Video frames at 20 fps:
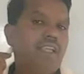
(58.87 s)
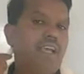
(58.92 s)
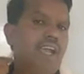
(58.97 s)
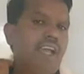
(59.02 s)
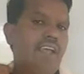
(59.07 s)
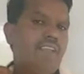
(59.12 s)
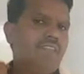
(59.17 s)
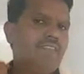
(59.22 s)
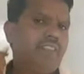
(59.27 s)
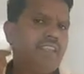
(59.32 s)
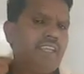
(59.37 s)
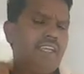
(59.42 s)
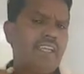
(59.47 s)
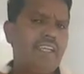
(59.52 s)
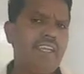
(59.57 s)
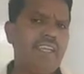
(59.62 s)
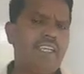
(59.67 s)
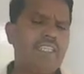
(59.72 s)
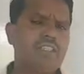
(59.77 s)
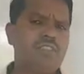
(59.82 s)
and then
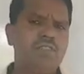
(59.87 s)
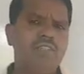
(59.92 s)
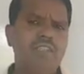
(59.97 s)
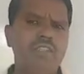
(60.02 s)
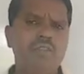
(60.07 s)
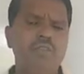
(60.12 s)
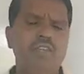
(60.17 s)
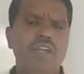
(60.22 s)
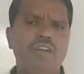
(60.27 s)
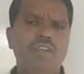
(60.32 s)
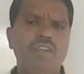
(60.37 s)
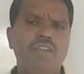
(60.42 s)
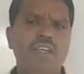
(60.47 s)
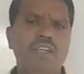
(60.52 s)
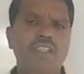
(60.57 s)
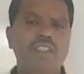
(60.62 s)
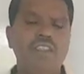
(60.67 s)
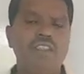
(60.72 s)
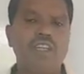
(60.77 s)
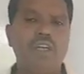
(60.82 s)
next one we have
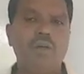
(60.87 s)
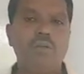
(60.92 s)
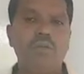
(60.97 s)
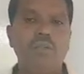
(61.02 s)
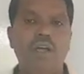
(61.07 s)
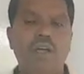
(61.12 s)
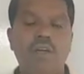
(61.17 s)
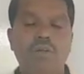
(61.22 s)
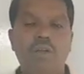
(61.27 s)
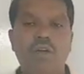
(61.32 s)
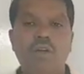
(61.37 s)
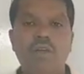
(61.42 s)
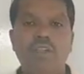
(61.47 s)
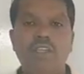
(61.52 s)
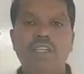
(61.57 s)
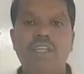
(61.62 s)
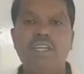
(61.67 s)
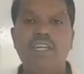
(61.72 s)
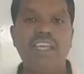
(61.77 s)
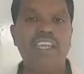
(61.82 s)
learned about
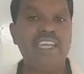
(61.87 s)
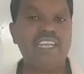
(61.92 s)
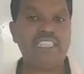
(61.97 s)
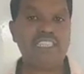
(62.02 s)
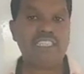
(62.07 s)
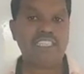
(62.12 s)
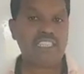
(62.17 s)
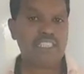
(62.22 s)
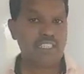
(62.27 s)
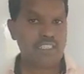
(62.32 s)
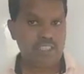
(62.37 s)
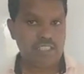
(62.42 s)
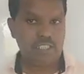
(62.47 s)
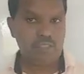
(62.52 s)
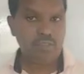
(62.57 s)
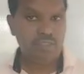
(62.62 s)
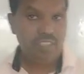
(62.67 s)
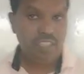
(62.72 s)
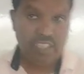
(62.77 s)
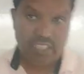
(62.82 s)
the
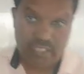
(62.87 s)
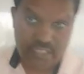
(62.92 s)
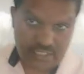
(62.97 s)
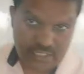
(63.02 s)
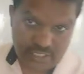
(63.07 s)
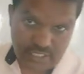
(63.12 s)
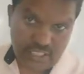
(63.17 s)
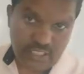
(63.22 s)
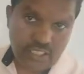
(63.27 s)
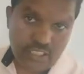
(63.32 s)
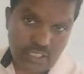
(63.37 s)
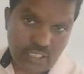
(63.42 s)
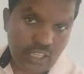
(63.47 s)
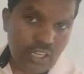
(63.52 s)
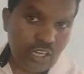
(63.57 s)
extrusive igneous